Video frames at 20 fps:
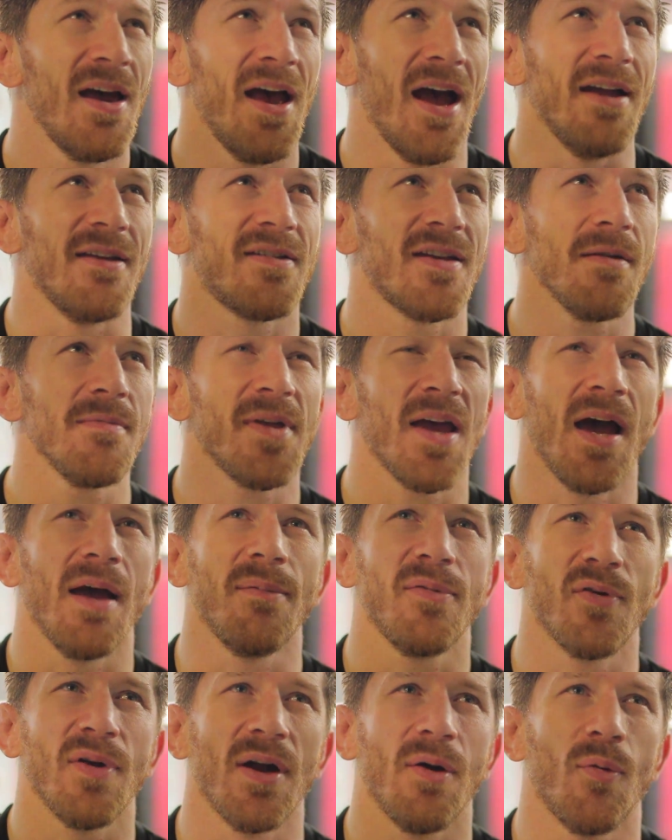And
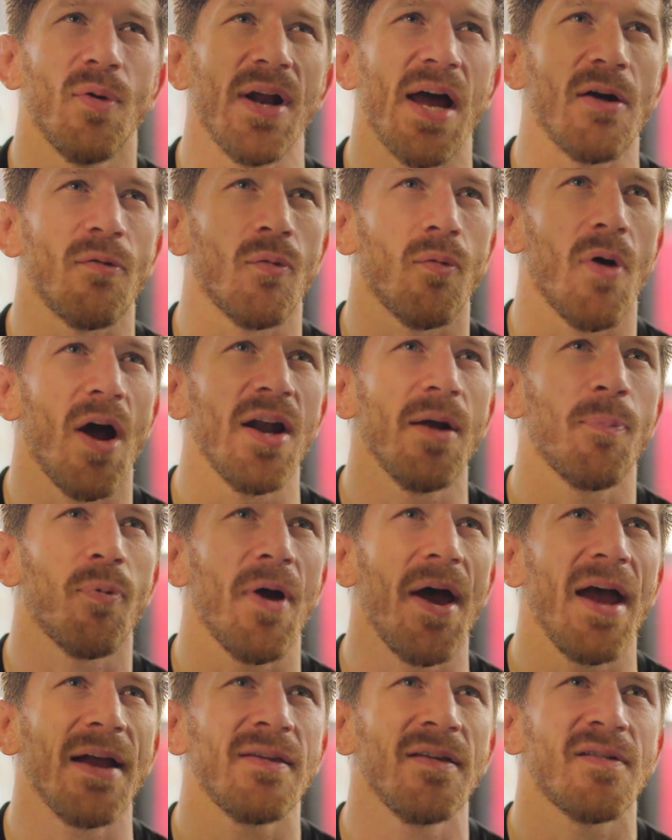sometimes when I run a
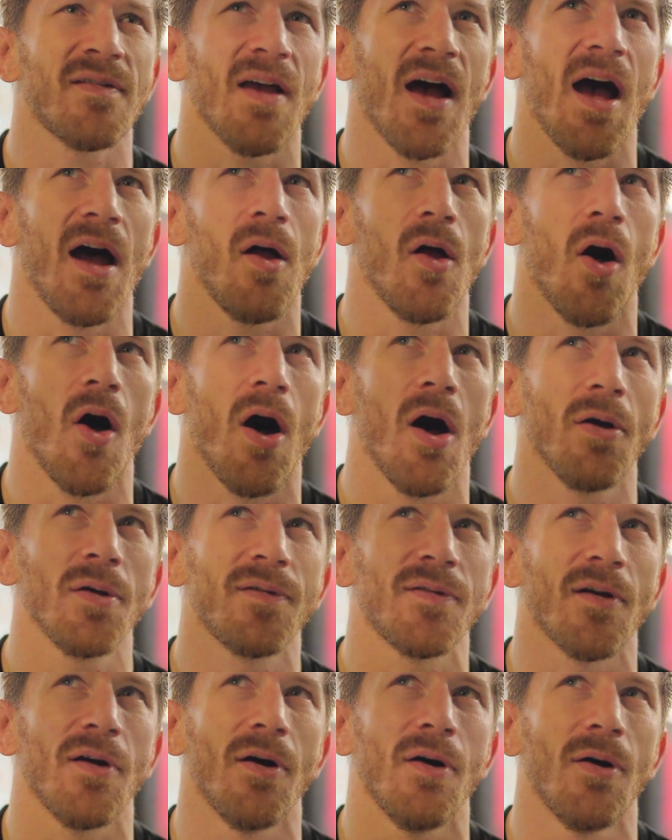practice, I'll
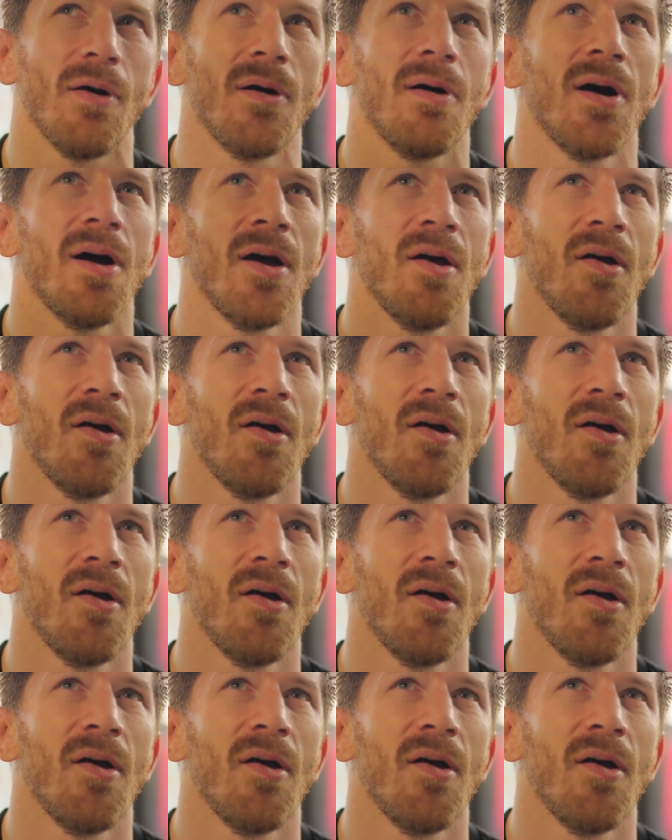also